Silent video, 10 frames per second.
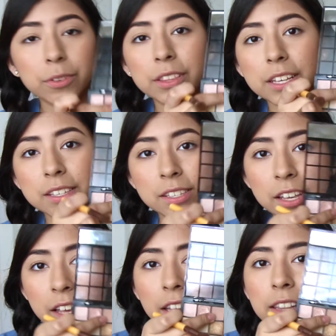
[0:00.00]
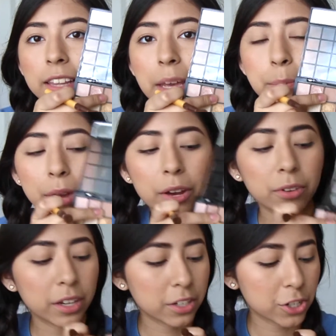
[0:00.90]
with this light
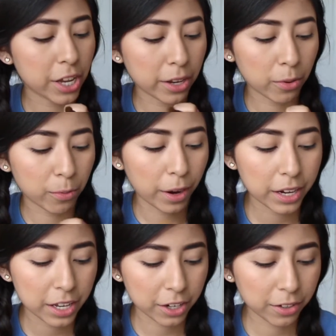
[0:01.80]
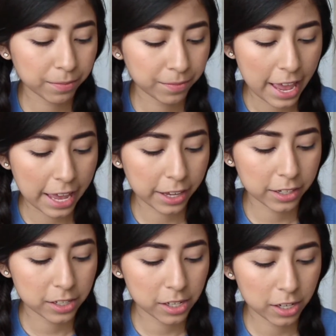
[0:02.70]
brown shade right here
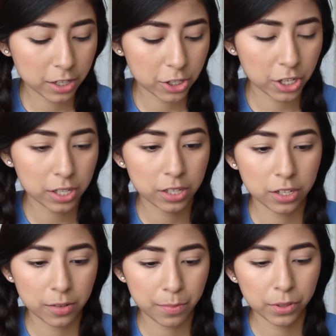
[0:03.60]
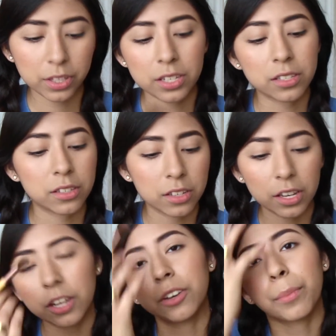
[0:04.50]
and just put this
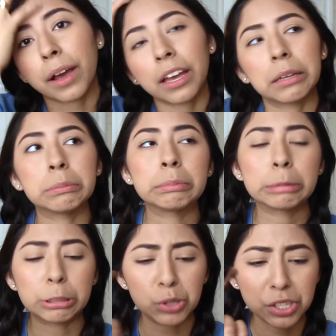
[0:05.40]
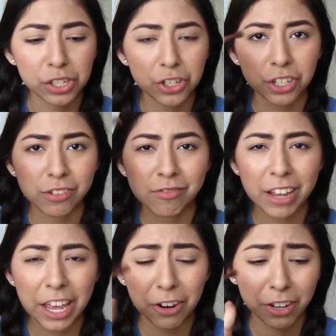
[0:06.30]
near my transition
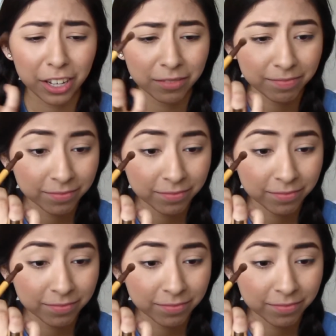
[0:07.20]
area.